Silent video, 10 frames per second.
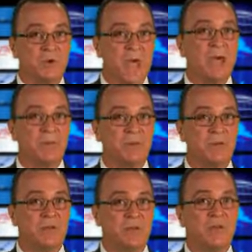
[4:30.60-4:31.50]

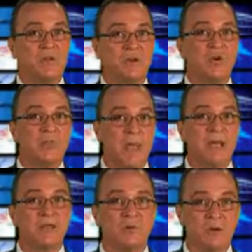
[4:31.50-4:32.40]
happen. You either go
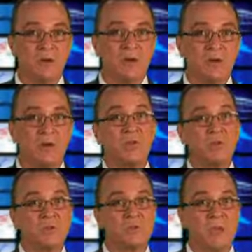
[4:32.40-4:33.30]
back to work or the
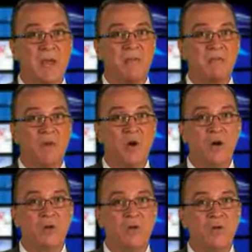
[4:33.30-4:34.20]
loan's paid in
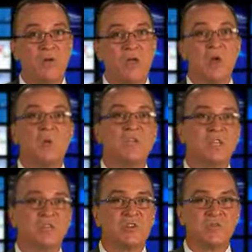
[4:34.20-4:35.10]
full. We
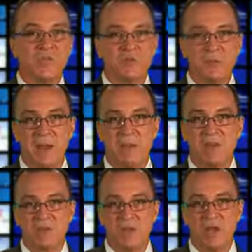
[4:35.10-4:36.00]
set your first
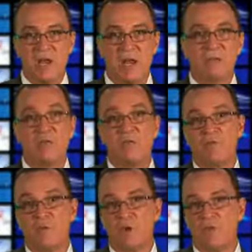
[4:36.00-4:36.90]
payment due date up for
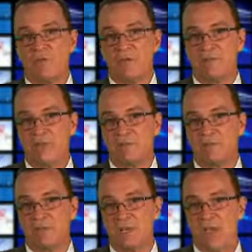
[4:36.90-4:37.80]
45 days
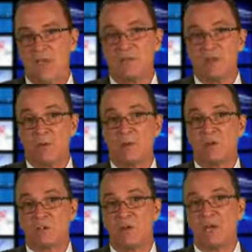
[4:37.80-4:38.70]
from today, if that
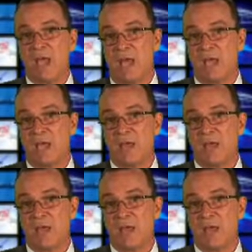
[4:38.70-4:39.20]
works okay.